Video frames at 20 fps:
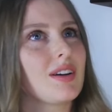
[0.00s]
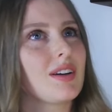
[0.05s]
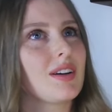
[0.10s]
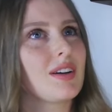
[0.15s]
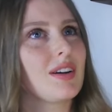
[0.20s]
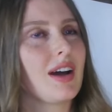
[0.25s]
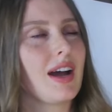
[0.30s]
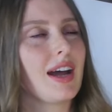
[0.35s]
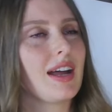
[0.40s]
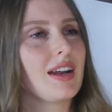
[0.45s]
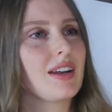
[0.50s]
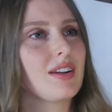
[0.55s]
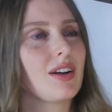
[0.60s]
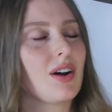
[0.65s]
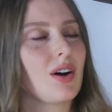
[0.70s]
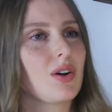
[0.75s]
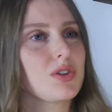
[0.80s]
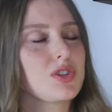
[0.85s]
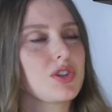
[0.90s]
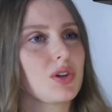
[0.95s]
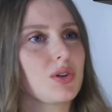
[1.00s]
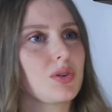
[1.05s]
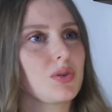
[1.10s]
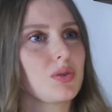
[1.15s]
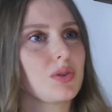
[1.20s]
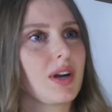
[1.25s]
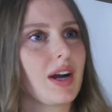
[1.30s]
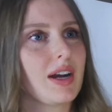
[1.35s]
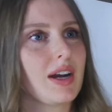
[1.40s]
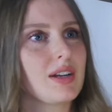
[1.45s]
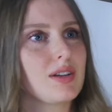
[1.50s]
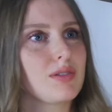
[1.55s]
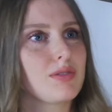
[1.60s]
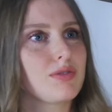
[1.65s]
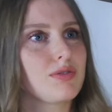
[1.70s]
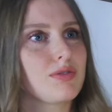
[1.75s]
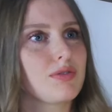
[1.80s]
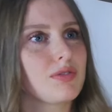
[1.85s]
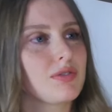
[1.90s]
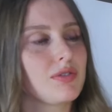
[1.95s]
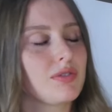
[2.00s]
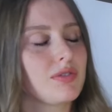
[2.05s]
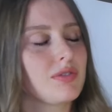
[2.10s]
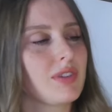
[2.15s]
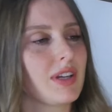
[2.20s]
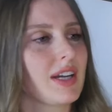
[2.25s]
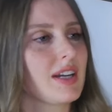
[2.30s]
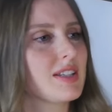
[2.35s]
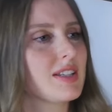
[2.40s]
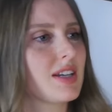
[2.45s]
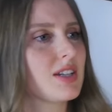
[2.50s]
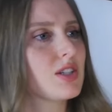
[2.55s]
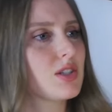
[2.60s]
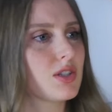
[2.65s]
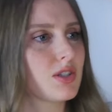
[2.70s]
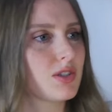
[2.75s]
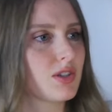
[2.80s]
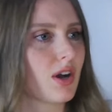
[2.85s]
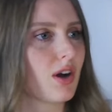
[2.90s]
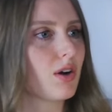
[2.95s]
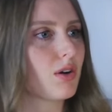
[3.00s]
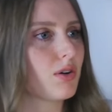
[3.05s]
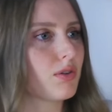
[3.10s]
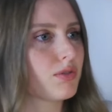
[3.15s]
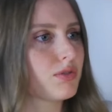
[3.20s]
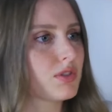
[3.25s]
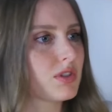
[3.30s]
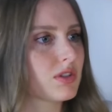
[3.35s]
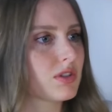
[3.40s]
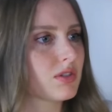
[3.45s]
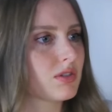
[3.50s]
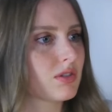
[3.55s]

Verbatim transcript: had also kind of, like I said, dissolved